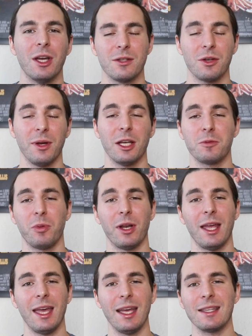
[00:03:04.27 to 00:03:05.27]
So he has put
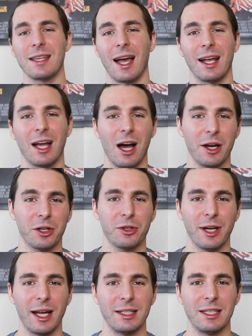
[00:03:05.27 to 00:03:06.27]
his iconic
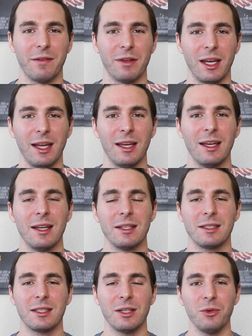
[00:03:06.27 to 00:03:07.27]
creativity
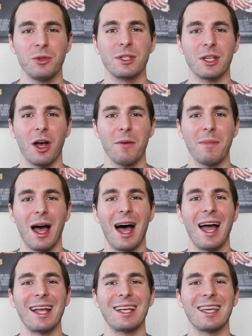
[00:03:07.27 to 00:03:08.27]
to some
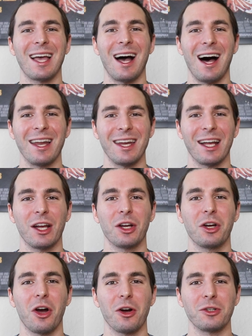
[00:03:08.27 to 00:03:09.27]
iconic
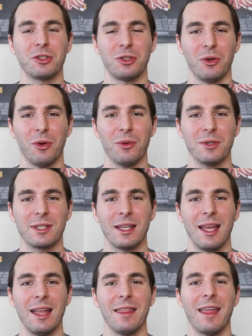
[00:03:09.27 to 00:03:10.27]
cartoons
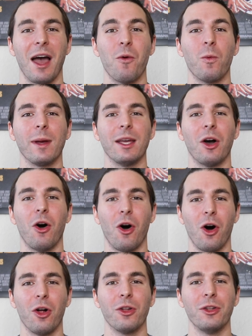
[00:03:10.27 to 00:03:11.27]
that we
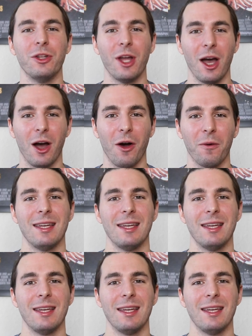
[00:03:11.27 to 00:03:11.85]
all know.